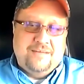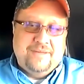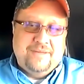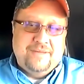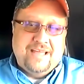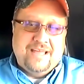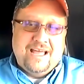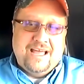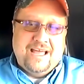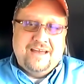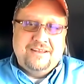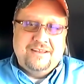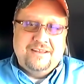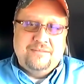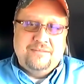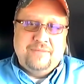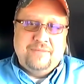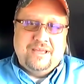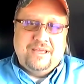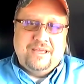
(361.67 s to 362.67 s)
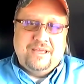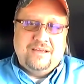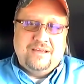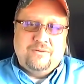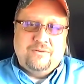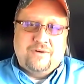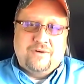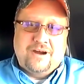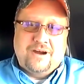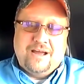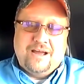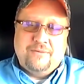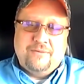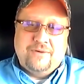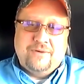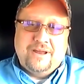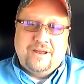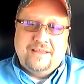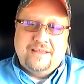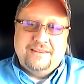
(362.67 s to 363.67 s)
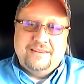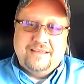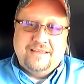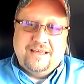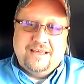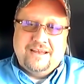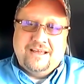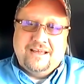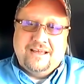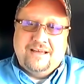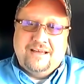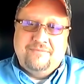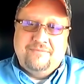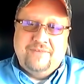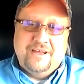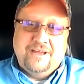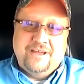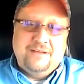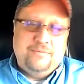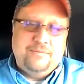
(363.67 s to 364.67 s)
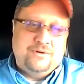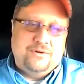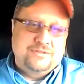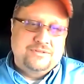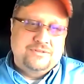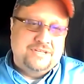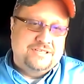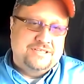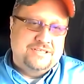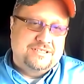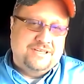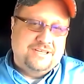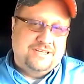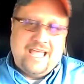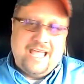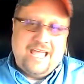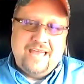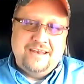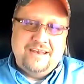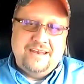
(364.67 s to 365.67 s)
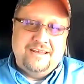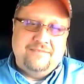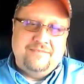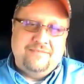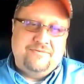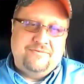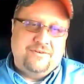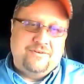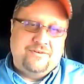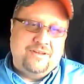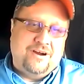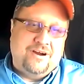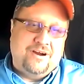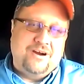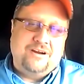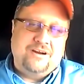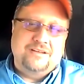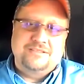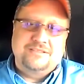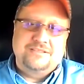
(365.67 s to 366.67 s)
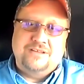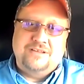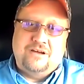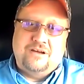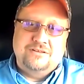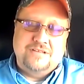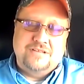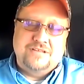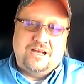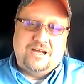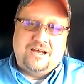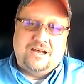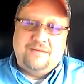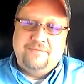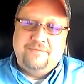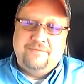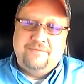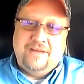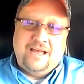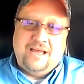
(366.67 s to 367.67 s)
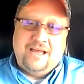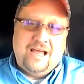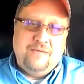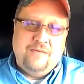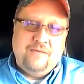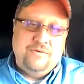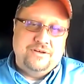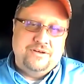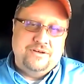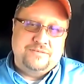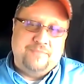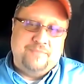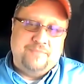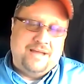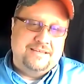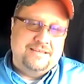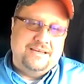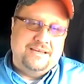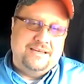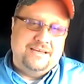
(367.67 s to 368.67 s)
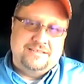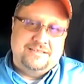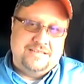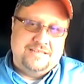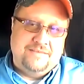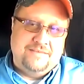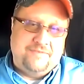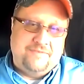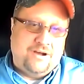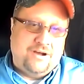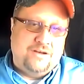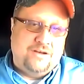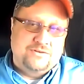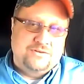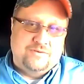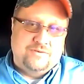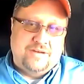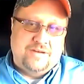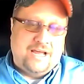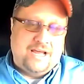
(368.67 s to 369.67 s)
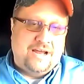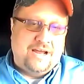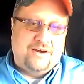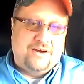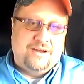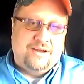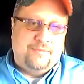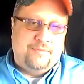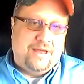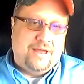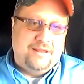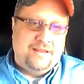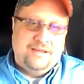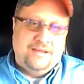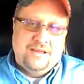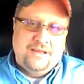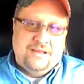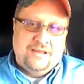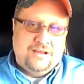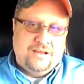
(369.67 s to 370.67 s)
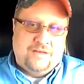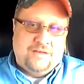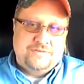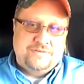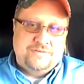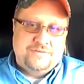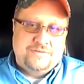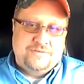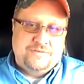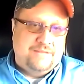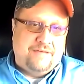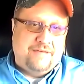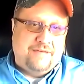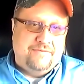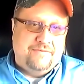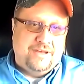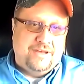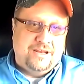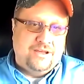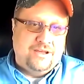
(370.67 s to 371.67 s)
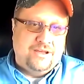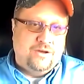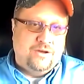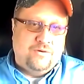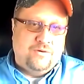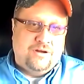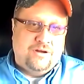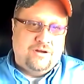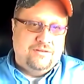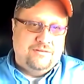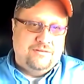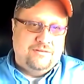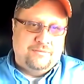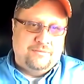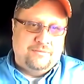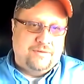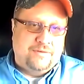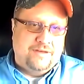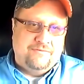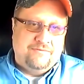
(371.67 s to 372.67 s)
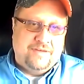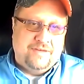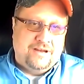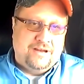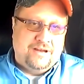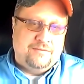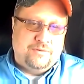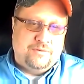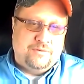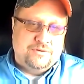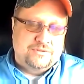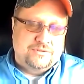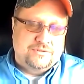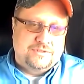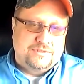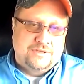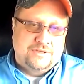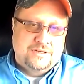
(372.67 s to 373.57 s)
coming out in the media where I read that Venables is a candidate for the Arkansas job. Now, I wish my Tennessee Vols would hire him. Y'all have seen my video on the Brent Venables